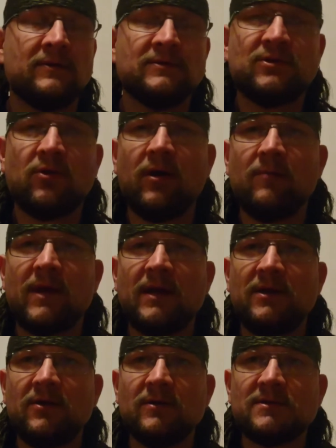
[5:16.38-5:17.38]
to all my
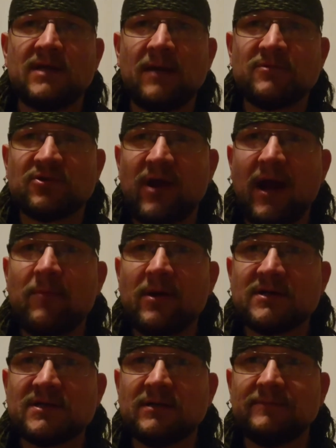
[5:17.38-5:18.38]
new
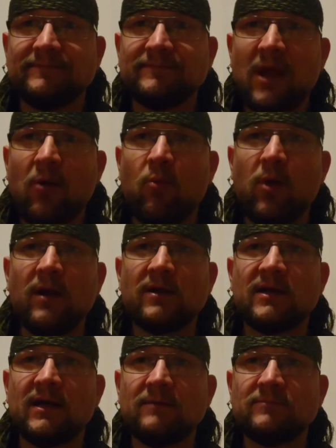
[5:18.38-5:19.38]
subscribers,
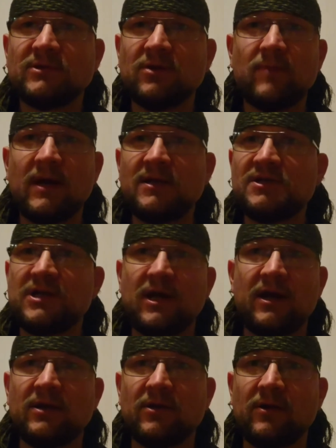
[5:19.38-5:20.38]
welcome to my
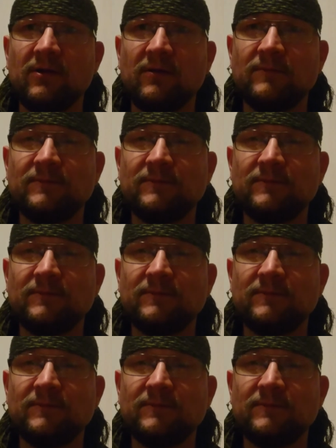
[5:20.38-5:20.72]
channel.